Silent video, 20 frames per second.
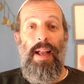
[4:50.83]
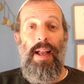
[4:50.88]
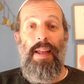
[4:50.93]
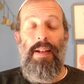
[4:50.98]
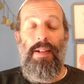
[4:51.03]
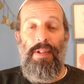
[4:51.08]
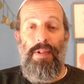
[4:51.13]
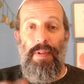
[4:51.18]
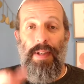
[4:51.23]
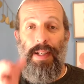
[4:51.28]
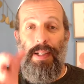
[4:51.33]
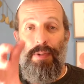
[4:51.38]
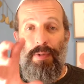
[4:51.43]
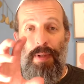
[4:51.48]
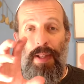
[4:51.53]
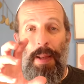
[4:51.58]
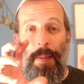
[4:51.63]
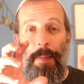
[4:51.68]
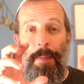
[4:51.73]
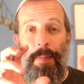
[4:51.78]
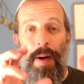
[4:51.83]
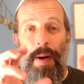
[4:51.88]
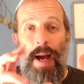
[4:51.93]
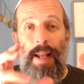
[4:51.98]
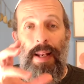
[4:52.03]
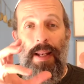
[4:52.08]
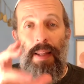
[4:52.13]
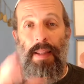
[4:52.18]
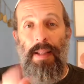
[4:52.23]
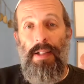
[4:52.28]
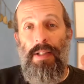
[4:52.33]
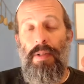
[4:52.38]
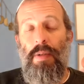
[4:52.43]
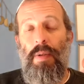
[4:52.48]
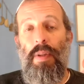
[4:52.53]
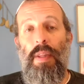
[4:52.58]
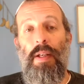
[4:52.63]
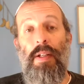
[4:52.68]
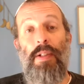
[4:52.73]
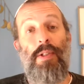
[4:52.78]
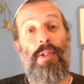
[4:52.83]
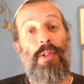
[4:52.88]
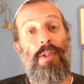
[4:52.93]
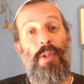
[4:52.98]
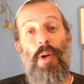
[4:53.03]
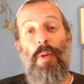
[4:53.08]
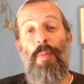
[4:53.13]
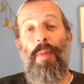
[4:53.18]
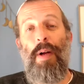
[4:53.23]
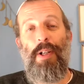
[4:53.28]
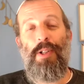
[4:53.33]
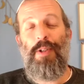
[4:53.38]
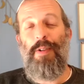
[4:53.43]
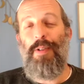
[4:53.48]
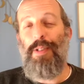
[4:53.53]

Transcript: And Israelis really embody these two things so much.